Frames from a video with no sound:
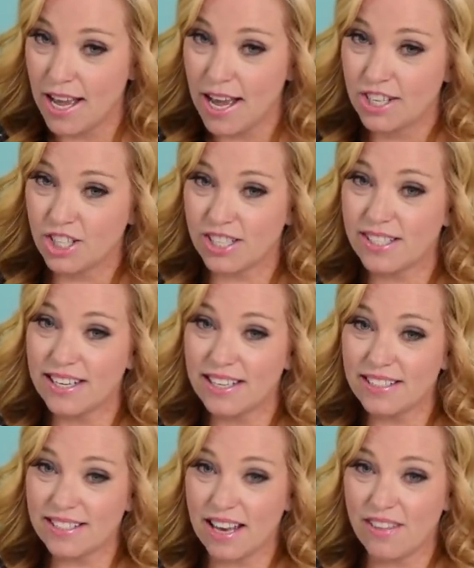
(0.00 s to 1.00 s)

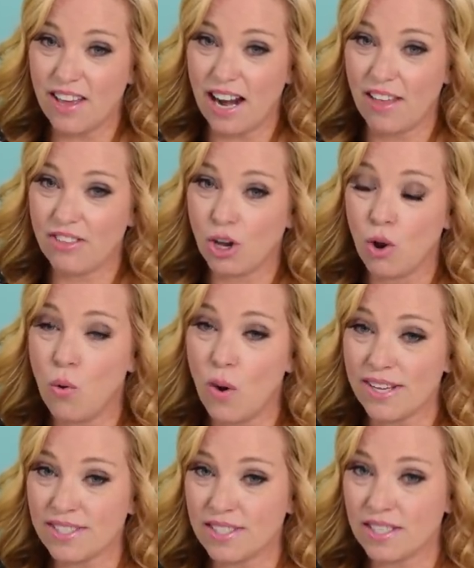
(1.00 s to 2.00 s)
Justine said that at the
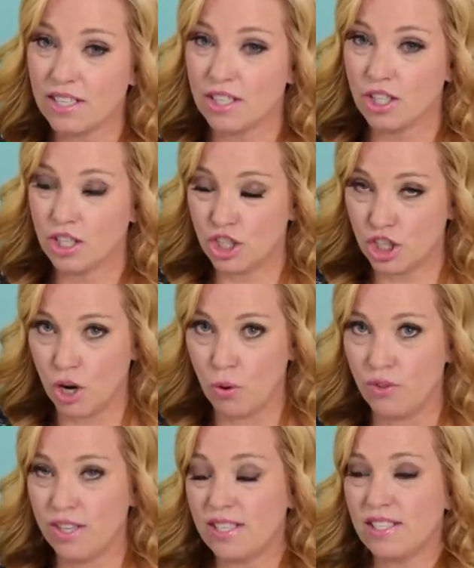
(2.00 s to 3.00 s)
Quest show,
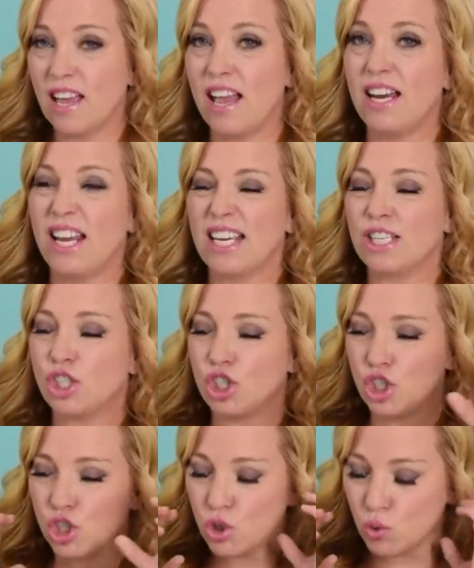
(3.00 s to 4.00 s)
this is an
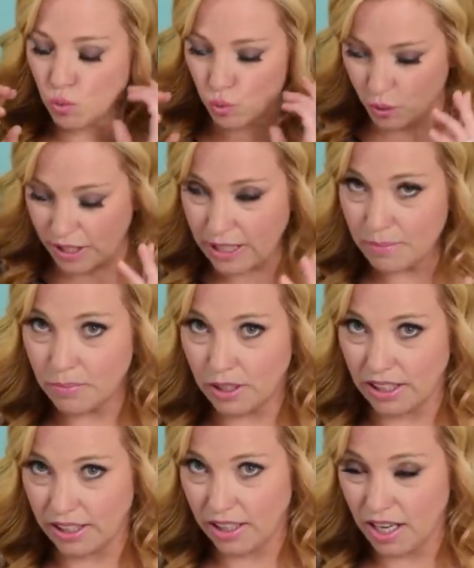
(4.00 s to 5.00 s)

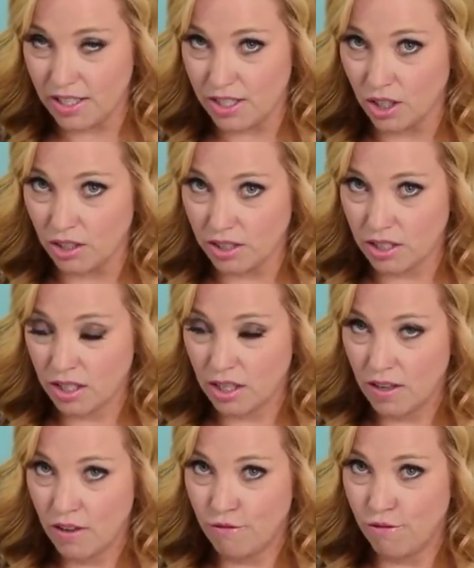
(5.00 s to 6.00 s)
extremely adult
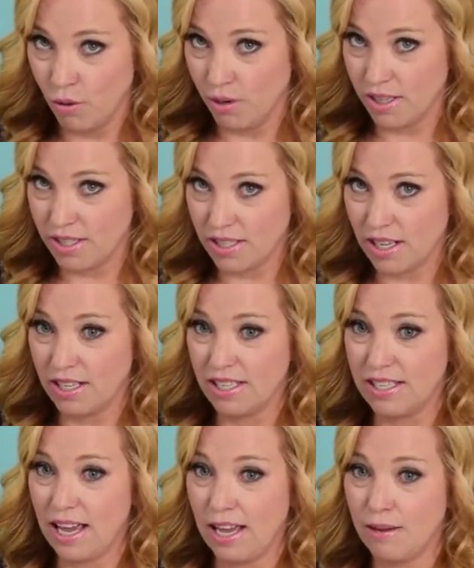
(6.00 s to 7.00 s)
focused
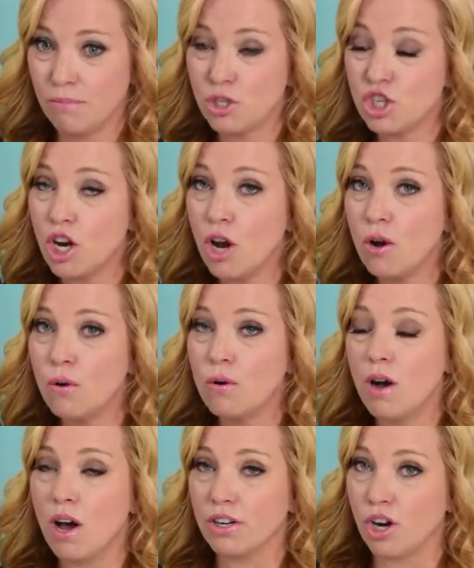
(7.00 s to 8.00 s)
game
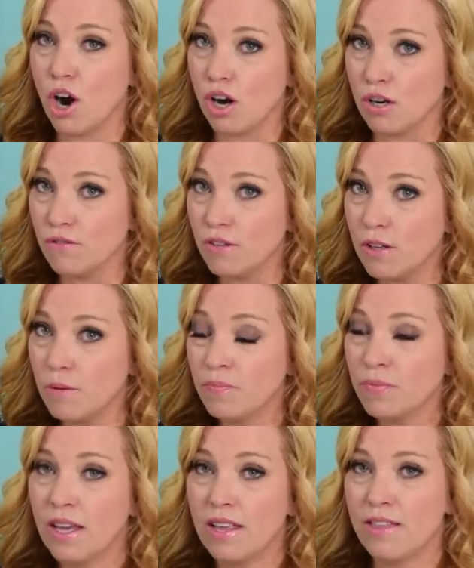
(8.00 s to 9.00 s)
show on Carnival,
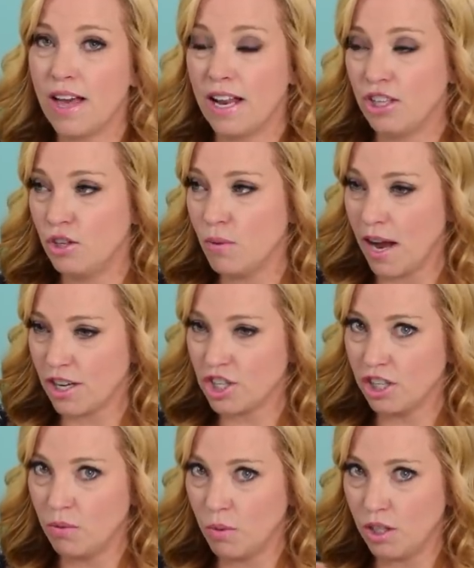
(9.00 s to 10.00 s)
that you
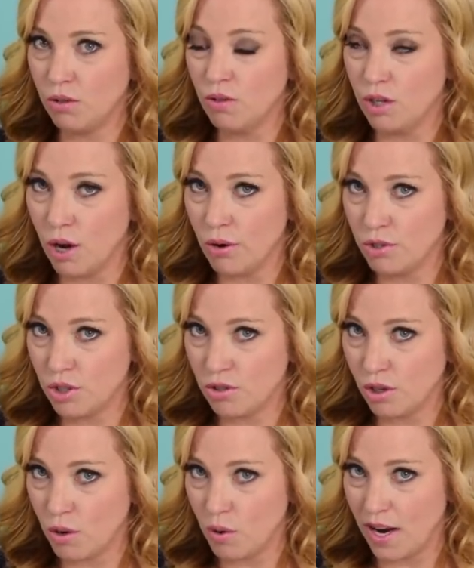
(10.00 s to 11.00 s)
actually, when you go to
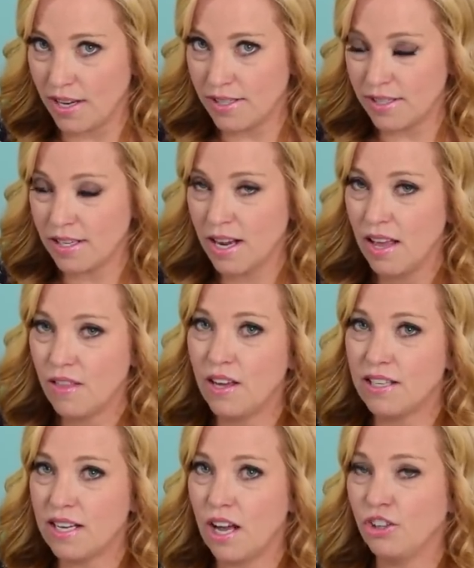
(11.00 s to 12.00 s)
the Quest,
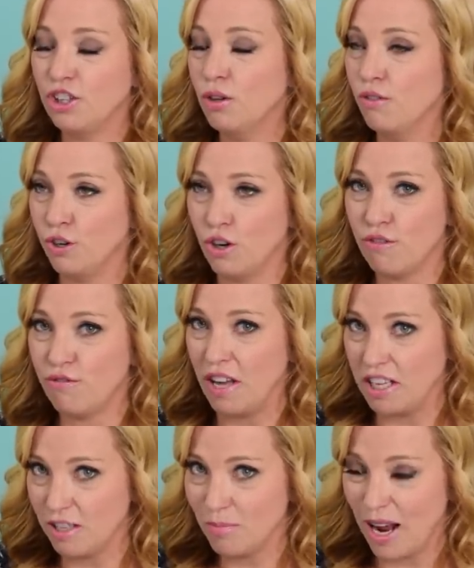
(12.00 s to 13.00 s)
they tell you if you're
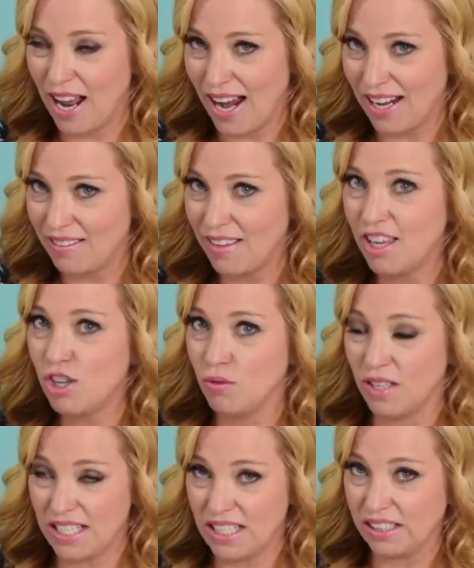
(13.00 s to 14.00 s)
offended by anything, you
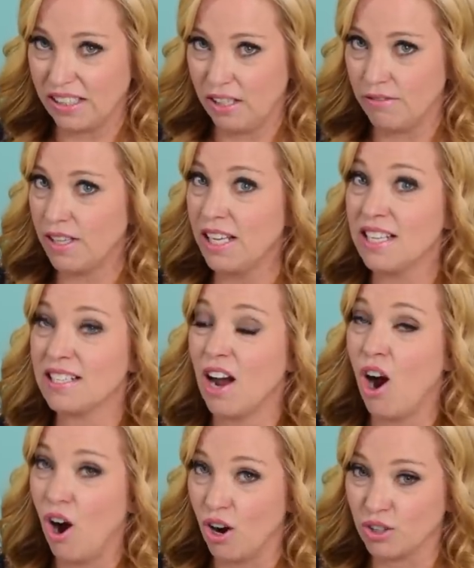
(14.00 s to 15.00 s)
need to leave. It is
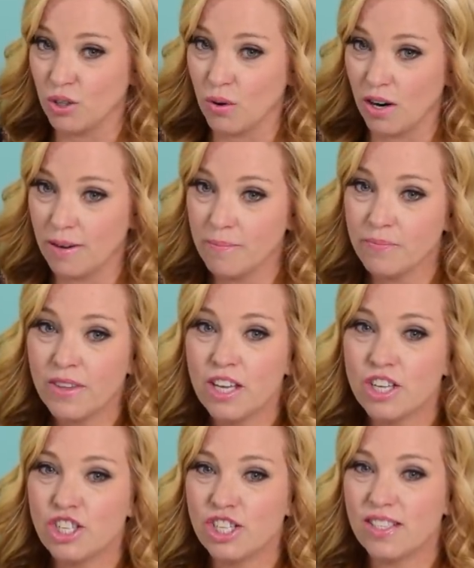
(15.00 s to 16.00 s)
hardcore.
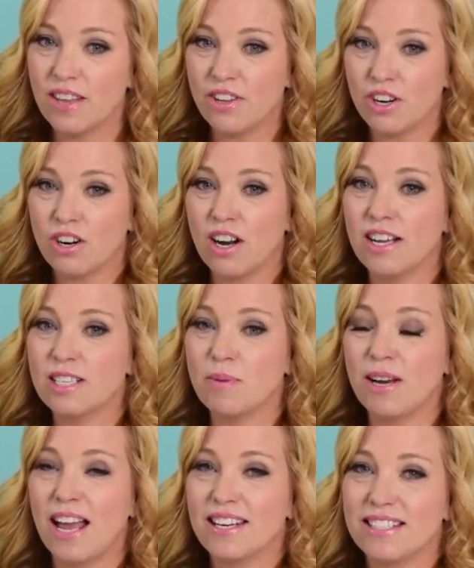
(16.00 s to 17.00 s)
She said that her
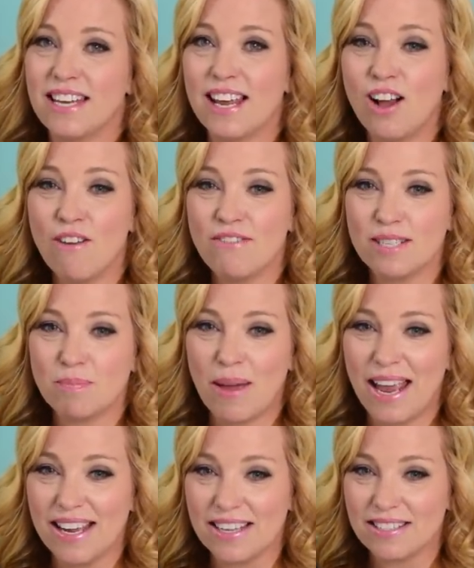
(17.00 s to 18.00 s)
husband had to take off his
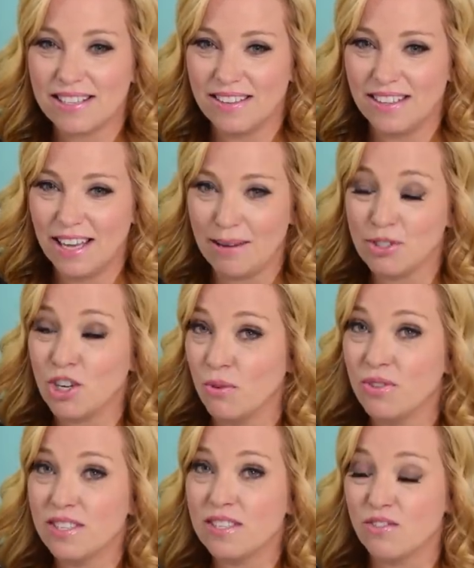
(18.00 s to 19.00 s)
pants in the game show.
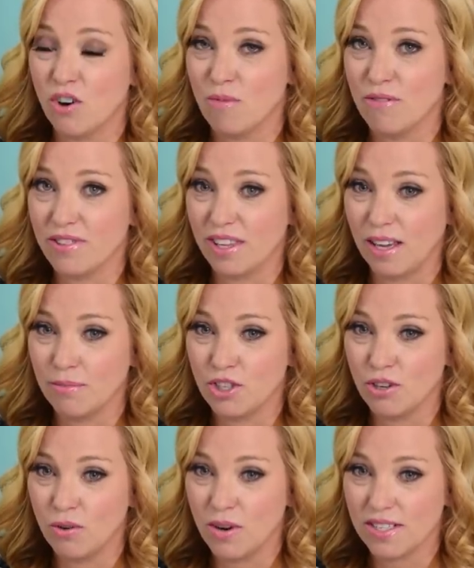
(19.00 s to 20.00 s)
This is normal for the game
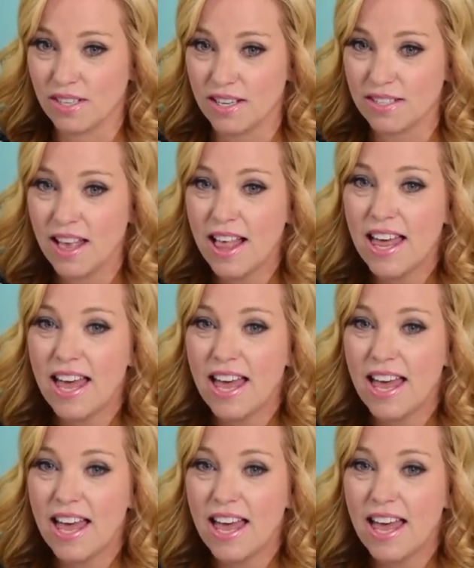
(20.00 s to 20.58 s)
show Quest, guys.